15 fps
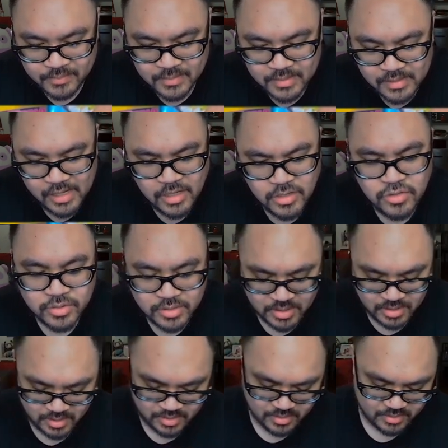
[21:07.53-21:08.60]

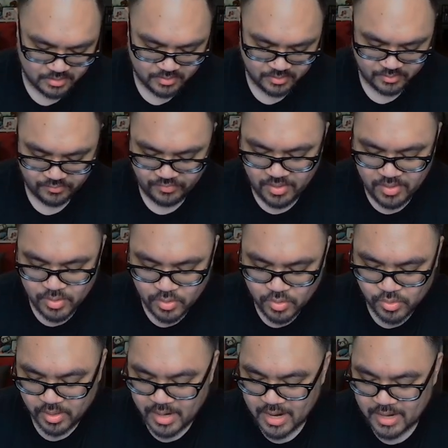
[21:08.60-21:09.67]
Interesting. Very
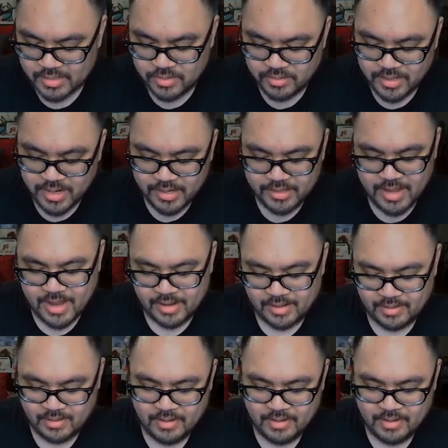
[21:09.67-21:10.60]
cool. I do like that.